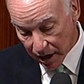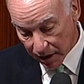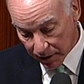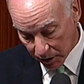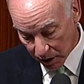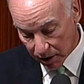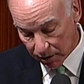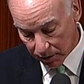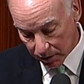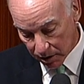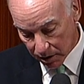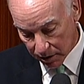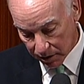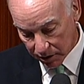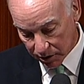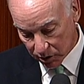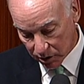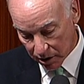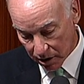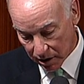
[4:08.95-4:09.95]

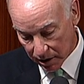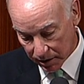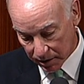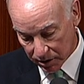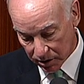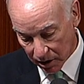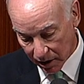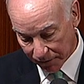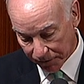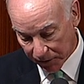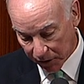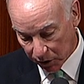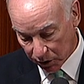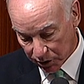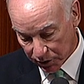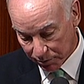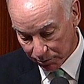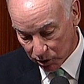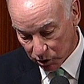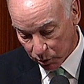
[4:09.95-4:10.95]
and this is our
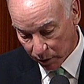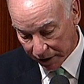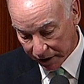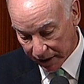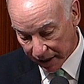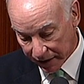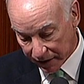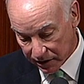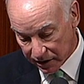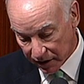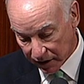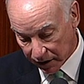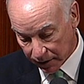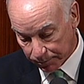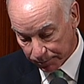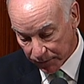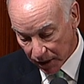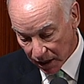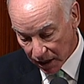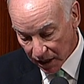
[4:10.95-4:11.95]
figures from
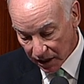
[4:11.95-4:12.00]
2019,